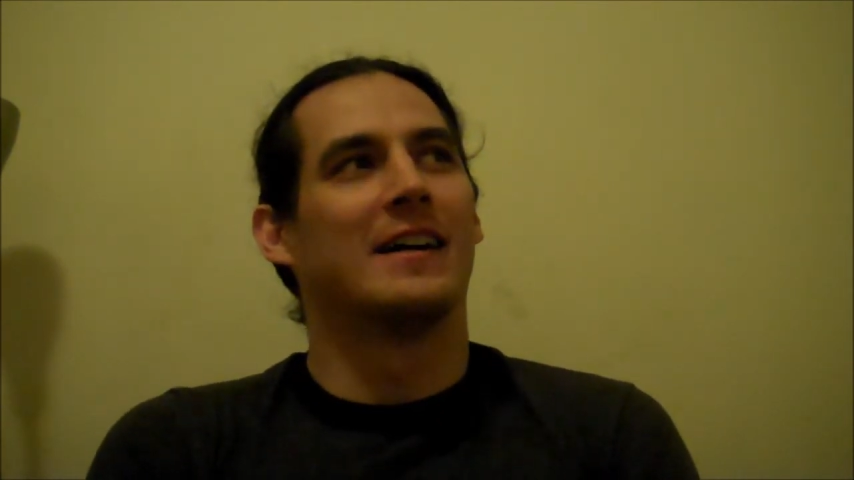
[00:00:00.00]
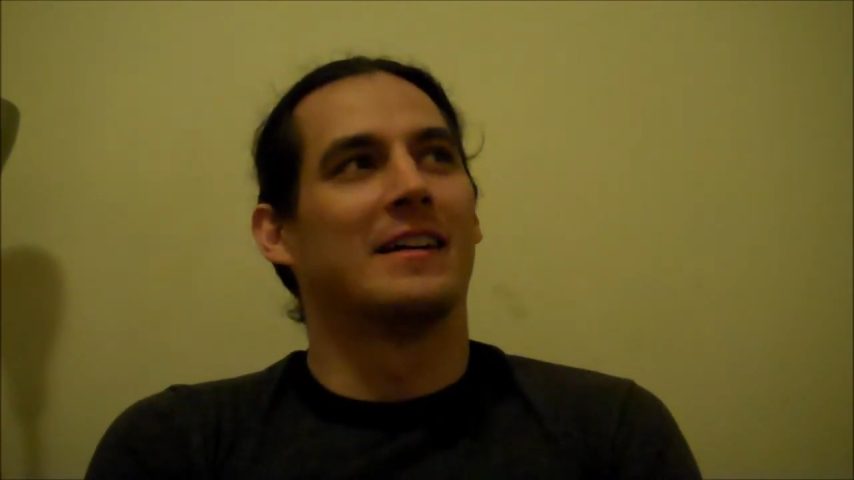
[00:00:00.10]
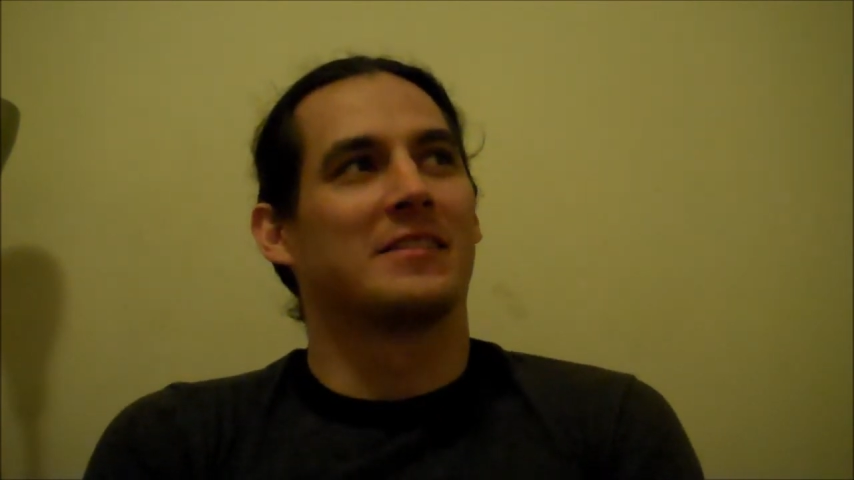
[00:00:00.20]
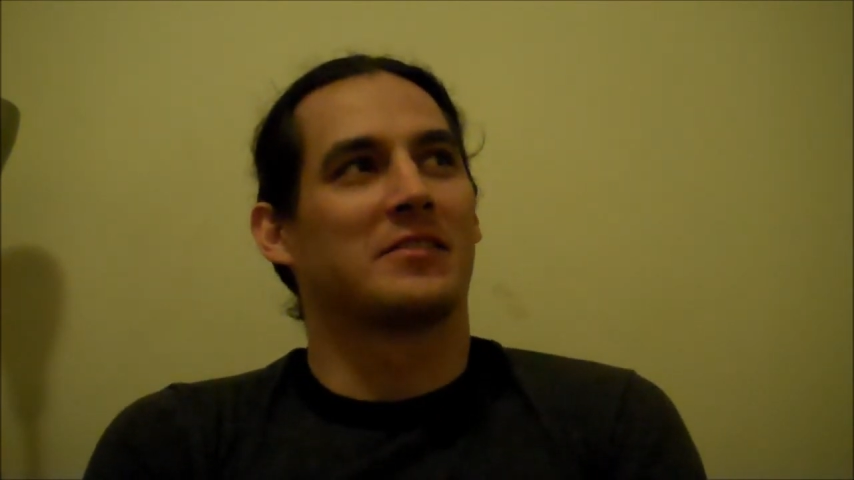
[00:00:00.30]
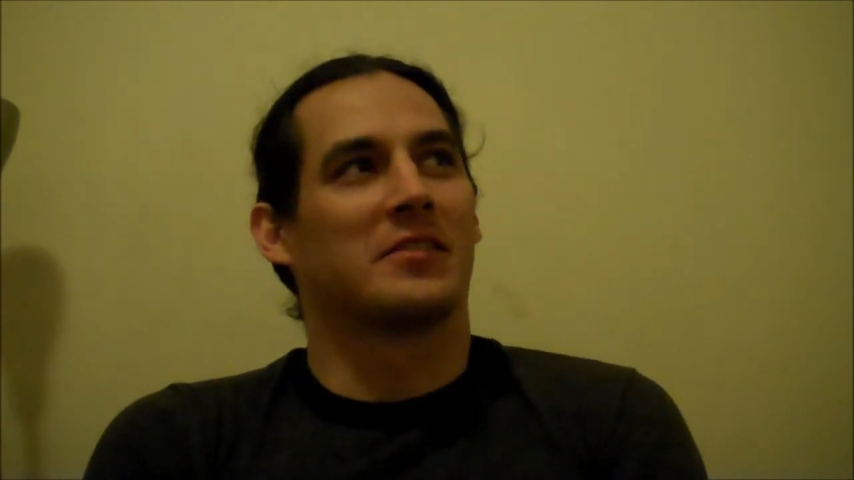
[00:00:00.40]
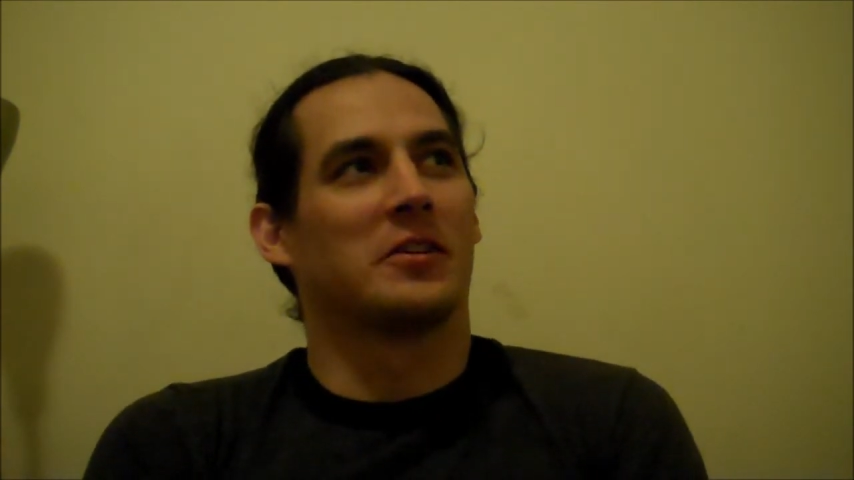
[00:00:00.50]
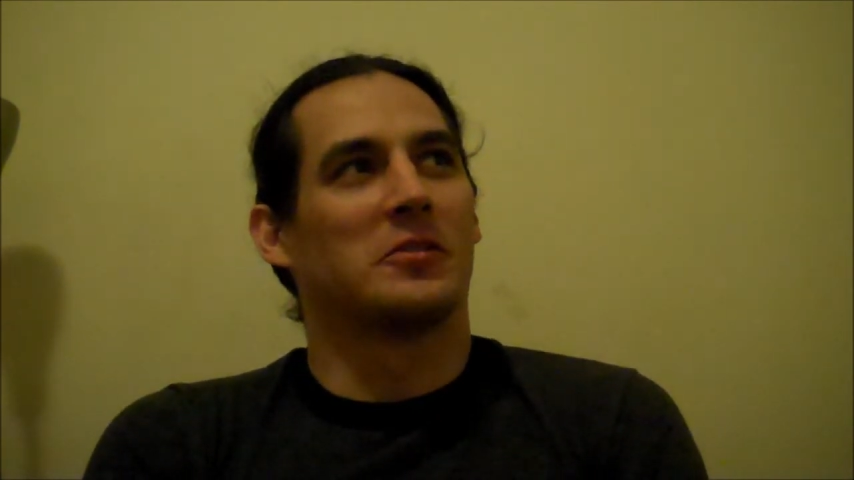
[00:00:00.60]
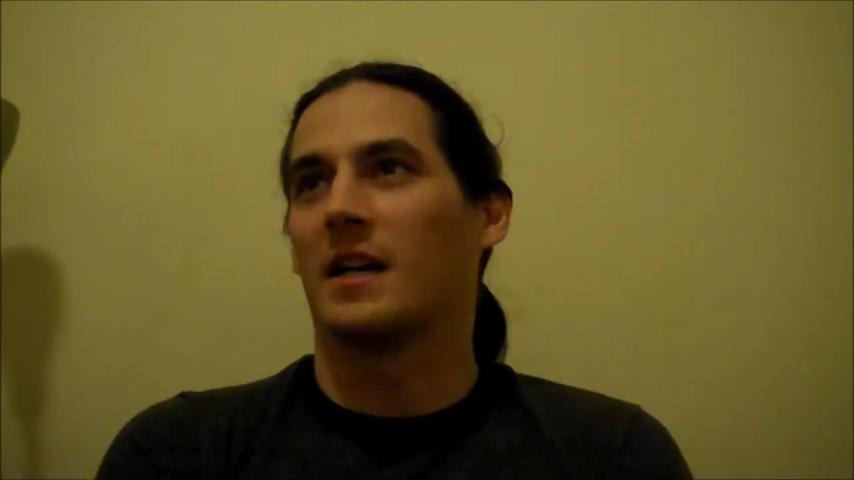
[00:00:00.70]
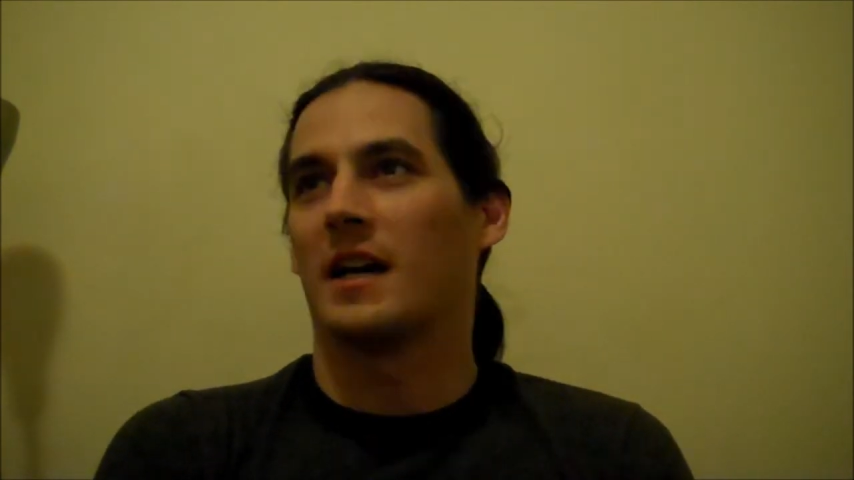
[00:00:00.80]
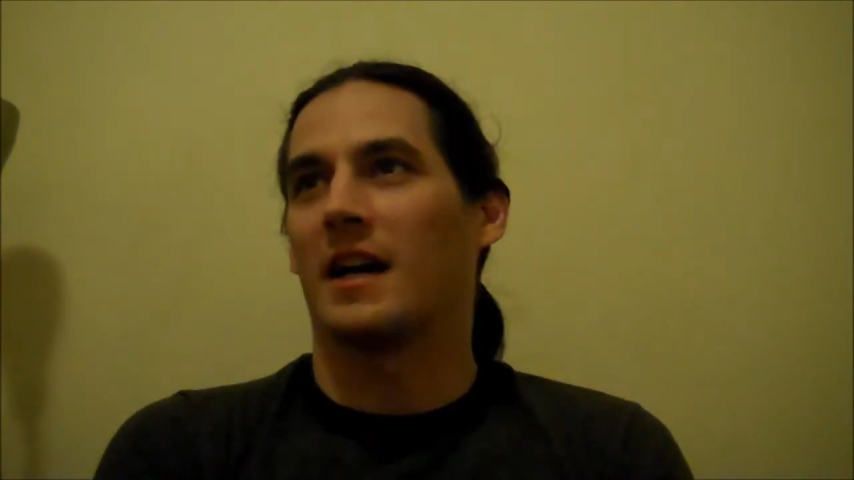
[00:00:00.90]

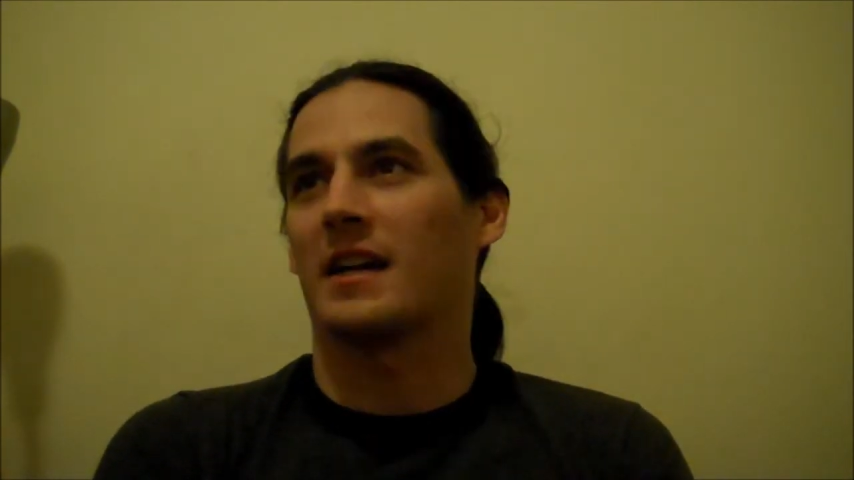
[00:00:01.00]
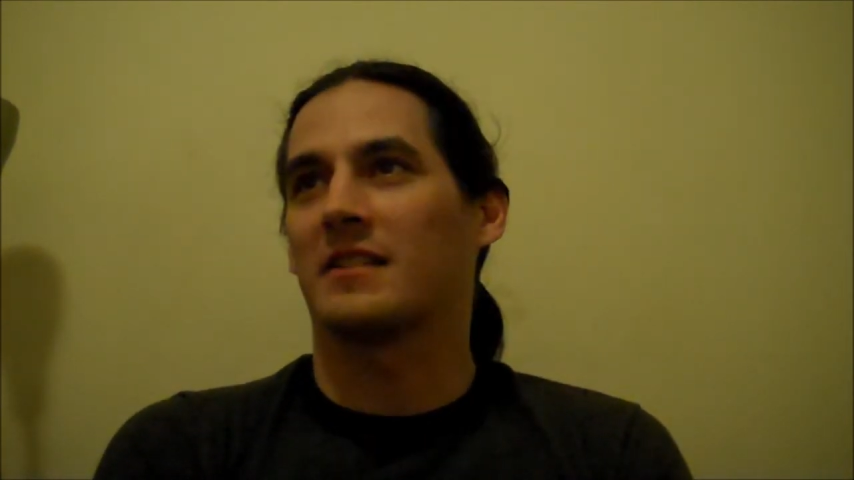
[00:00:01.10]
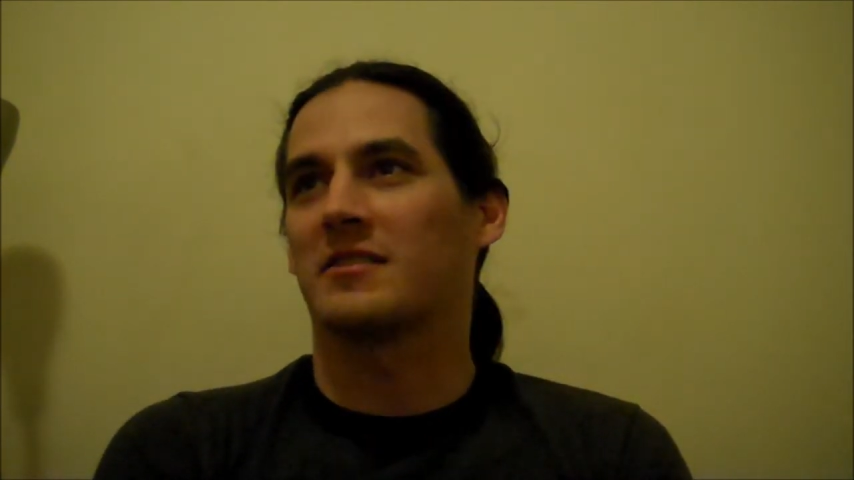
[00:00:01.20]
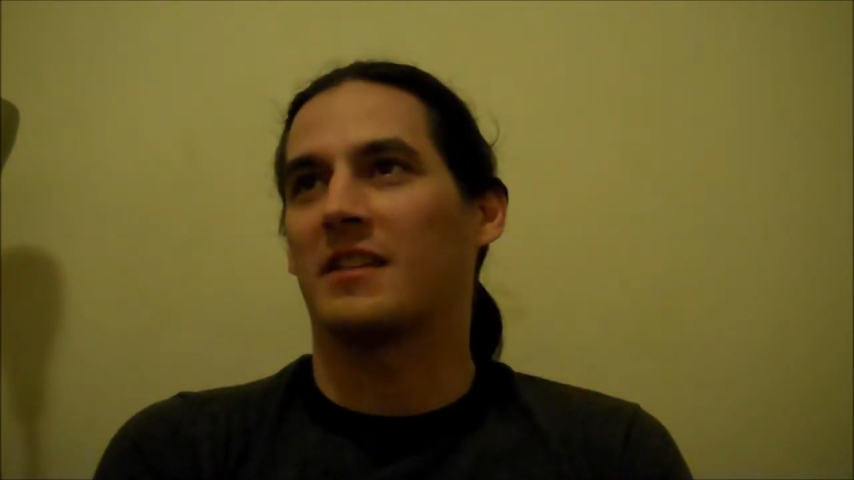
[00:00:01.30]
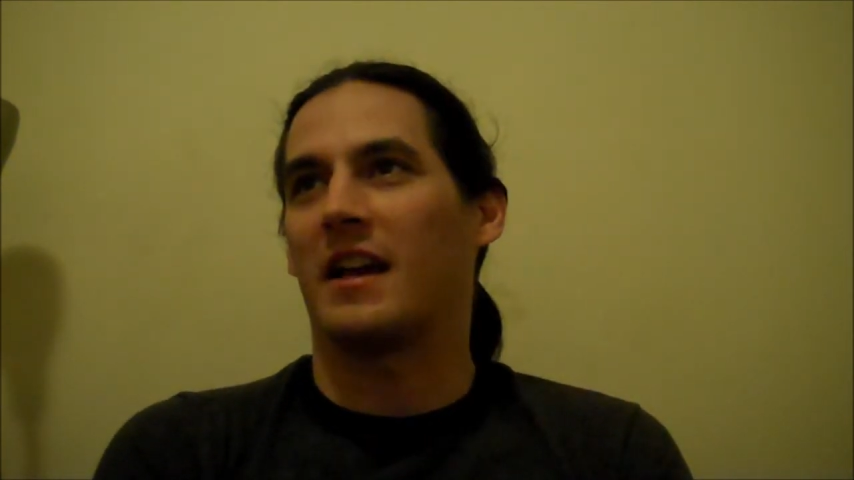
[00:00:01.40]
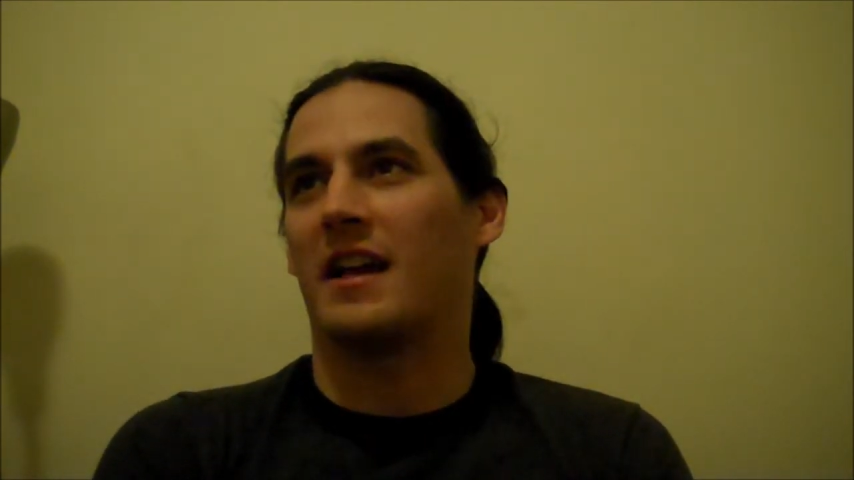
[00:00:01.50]
So, I guess